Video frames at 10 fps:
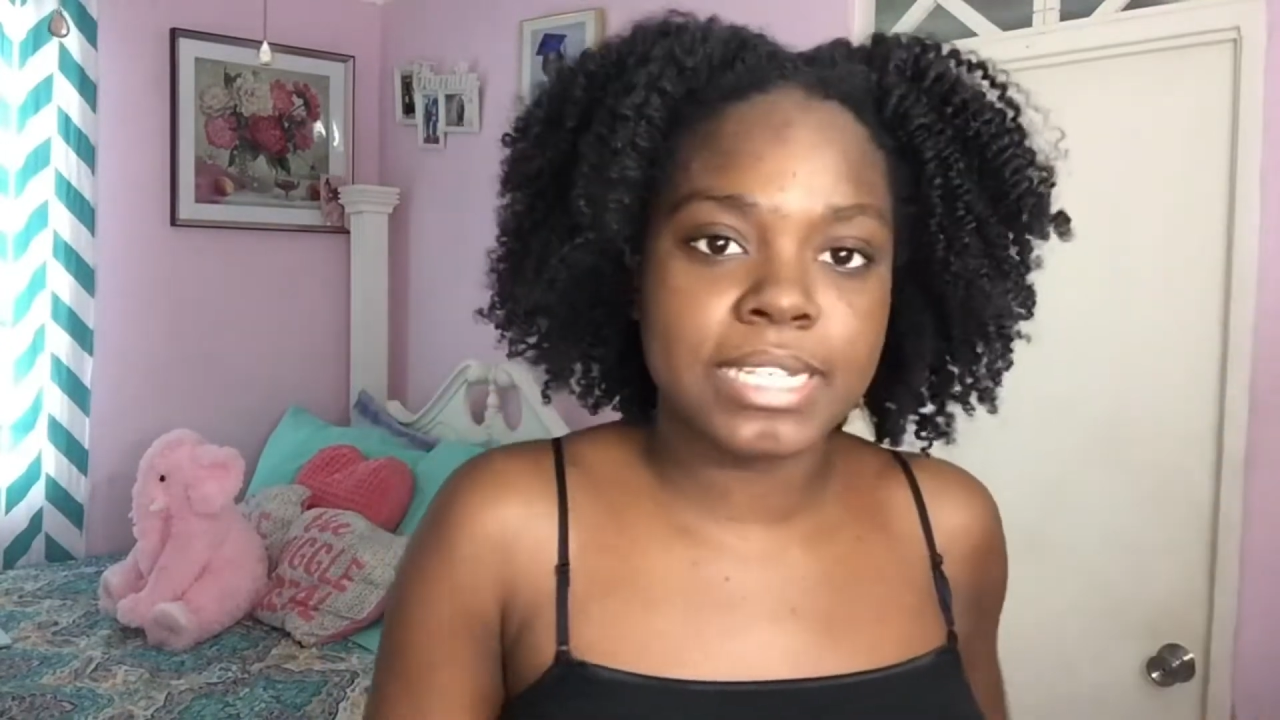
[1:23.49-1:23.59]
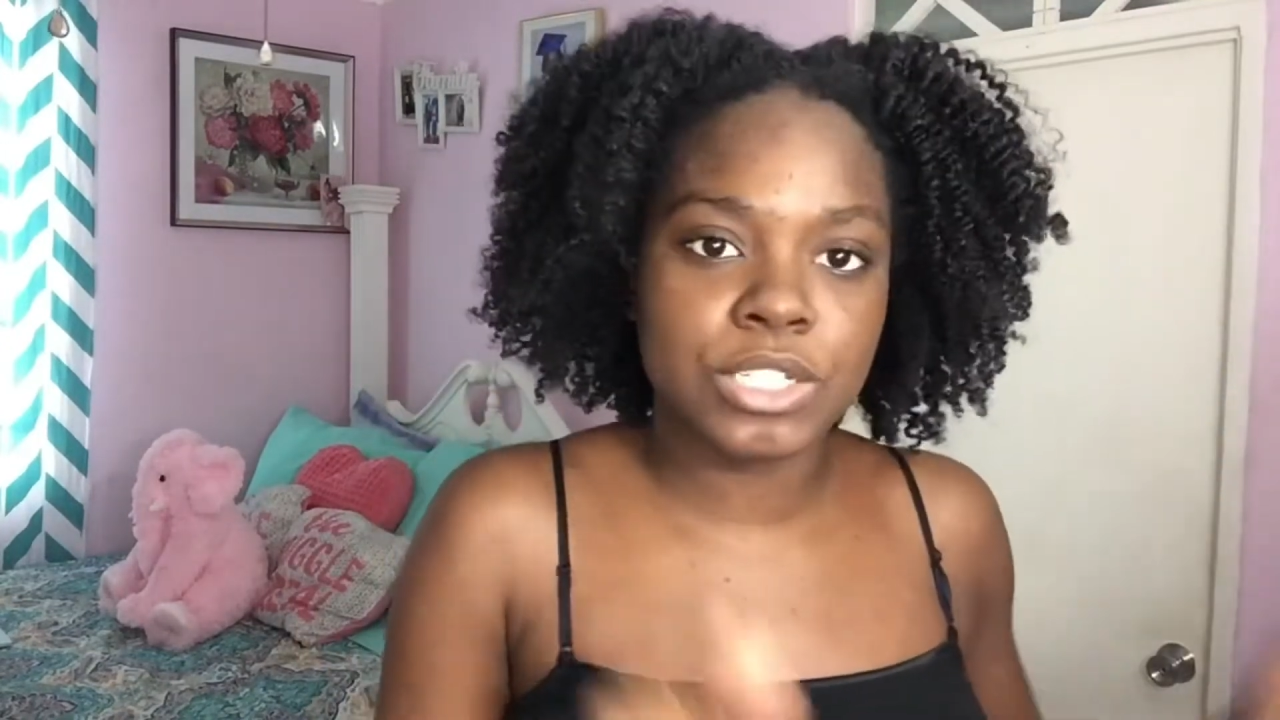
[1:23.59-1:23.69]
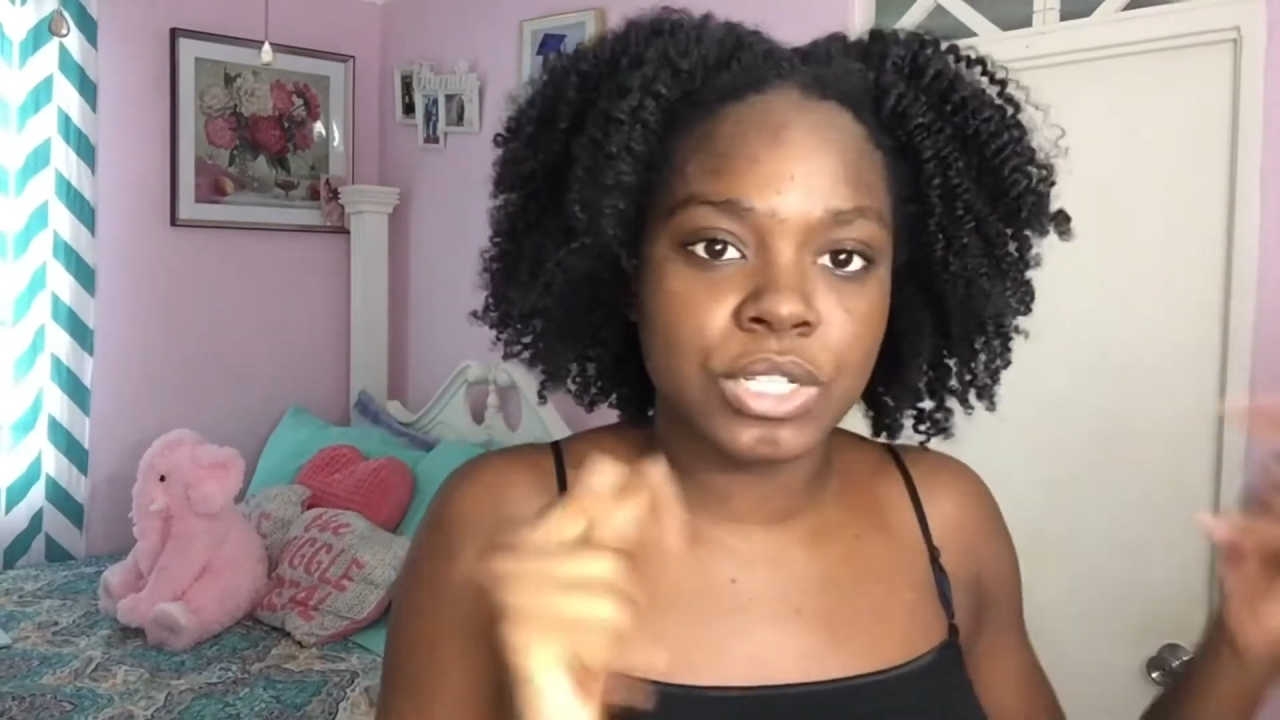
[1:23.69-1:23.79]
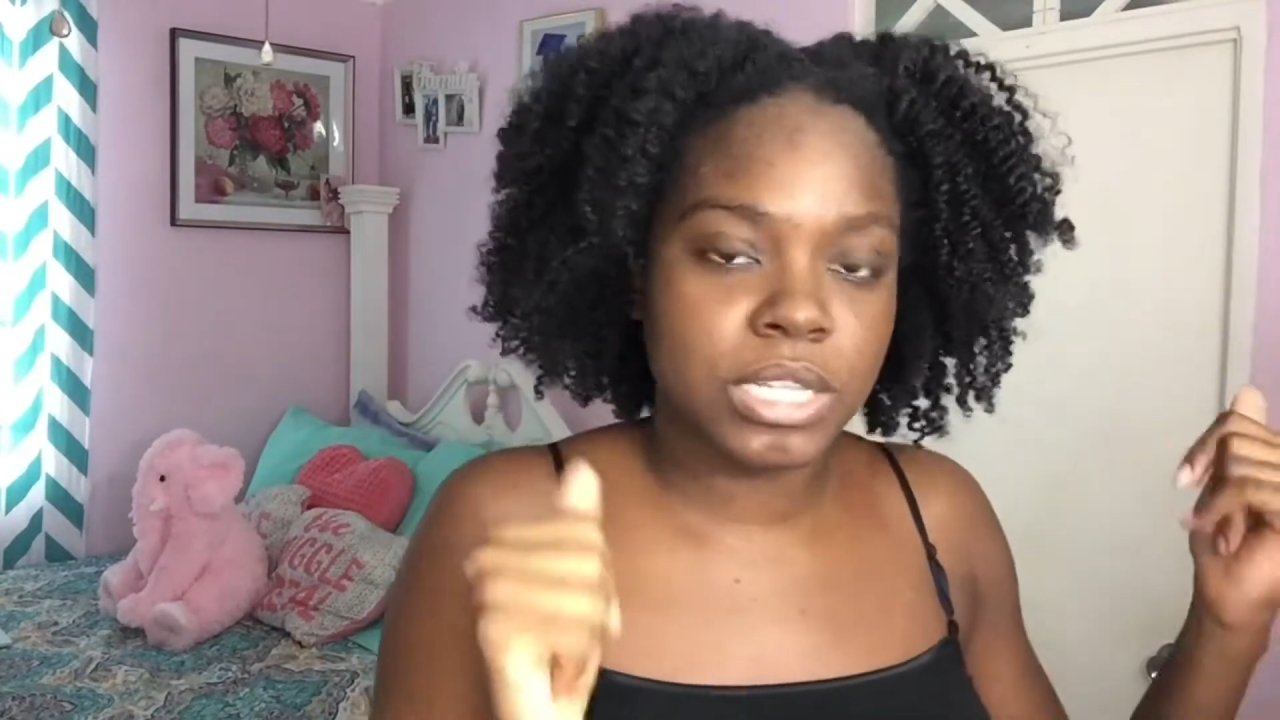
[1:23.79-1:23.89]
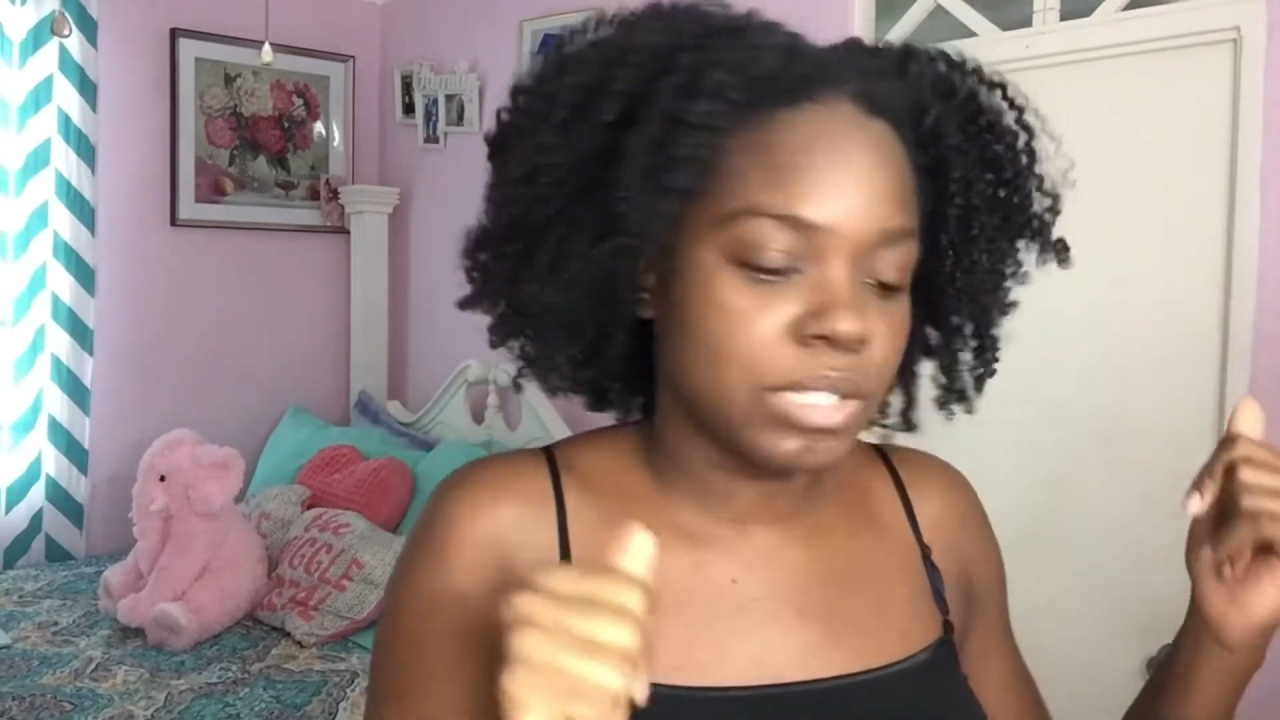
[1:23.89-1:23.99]

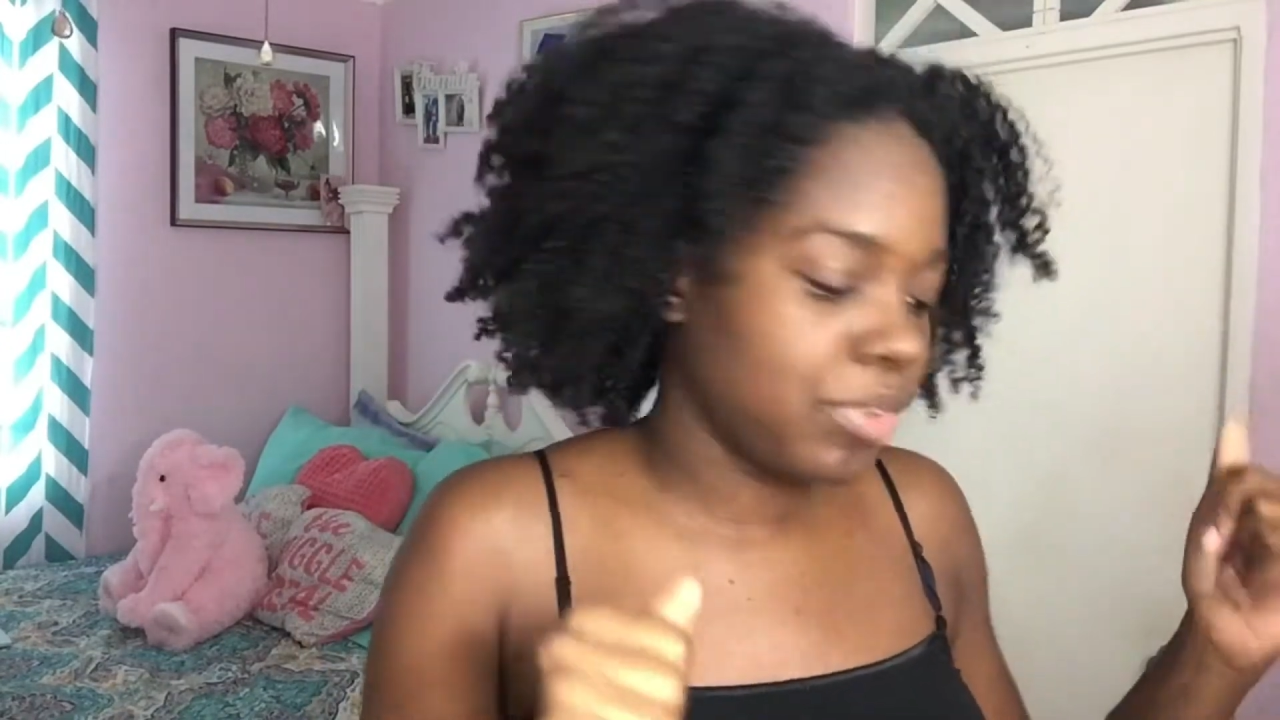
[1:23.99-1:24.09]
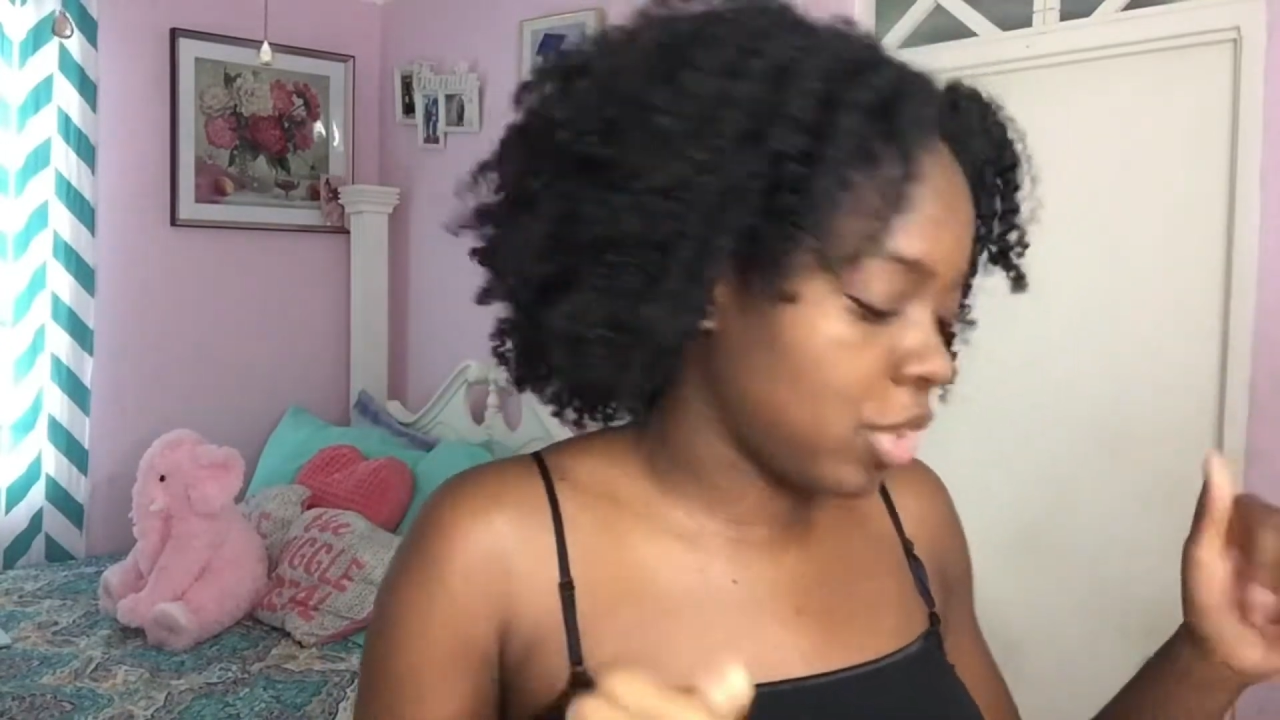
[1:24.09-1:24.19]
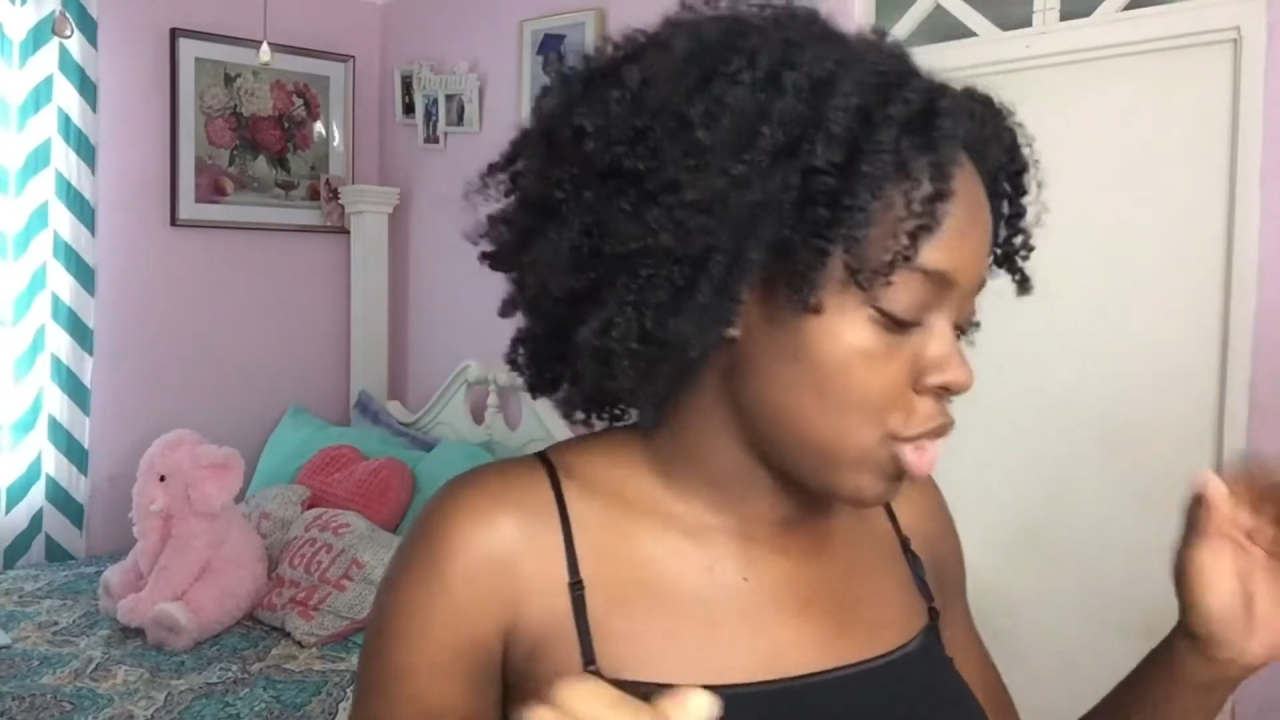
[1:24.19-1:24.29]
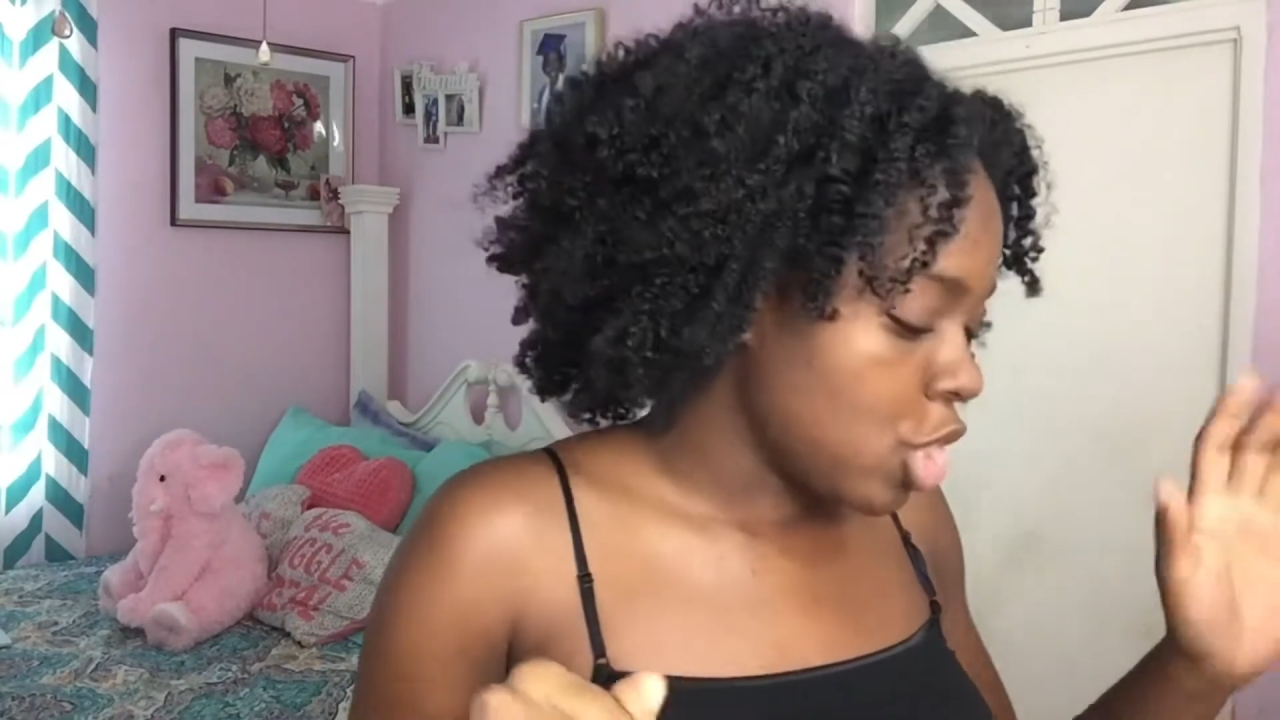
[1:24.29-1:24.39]
into this video.